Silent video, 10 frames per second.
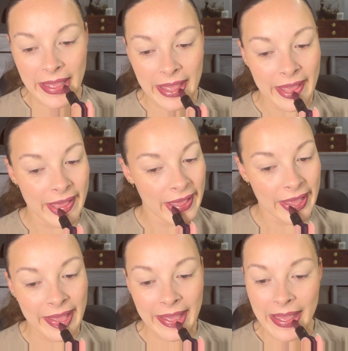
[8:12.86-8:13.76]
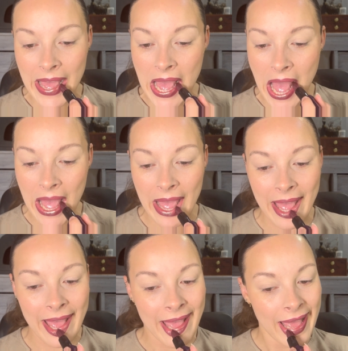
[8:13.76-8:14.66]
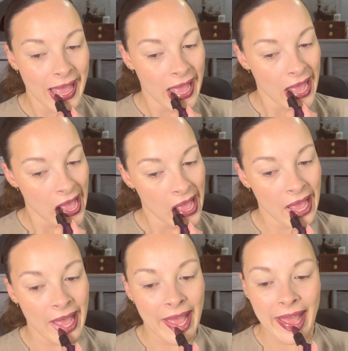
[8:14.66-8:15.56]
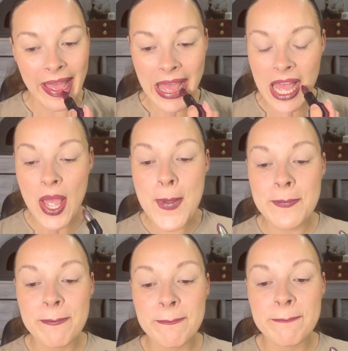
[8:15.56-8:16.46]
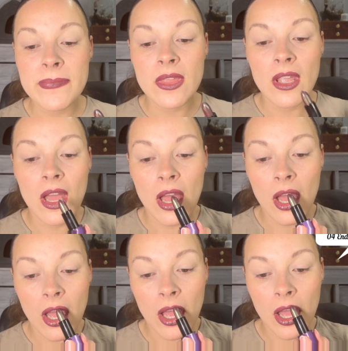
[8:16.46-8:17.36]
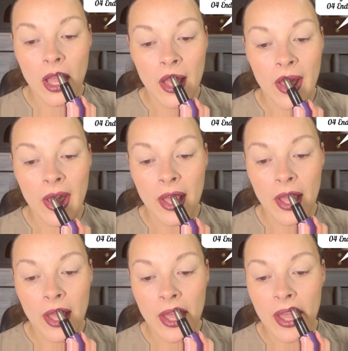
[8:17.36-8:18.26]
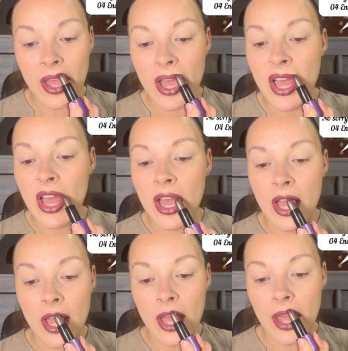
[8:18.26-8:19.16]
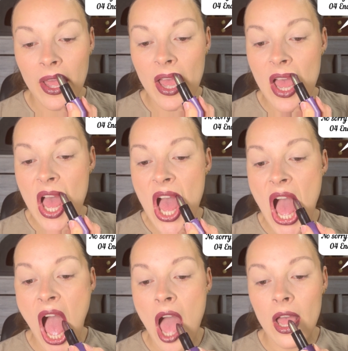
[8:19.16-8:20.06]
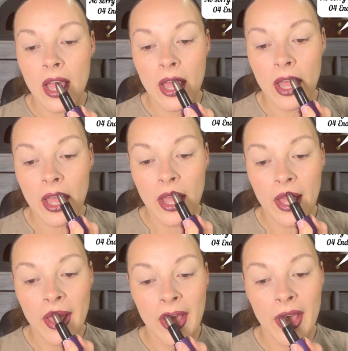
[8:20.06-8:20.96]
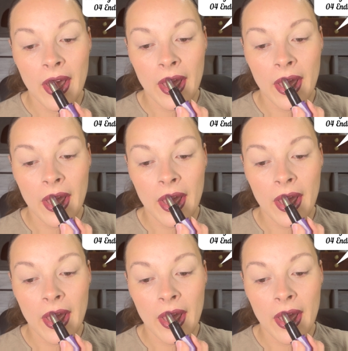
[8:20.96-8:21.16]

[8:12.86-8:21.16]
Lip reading: Sephora lip liner. It's in the shade Rose Redux, I think. I'm almost sure. And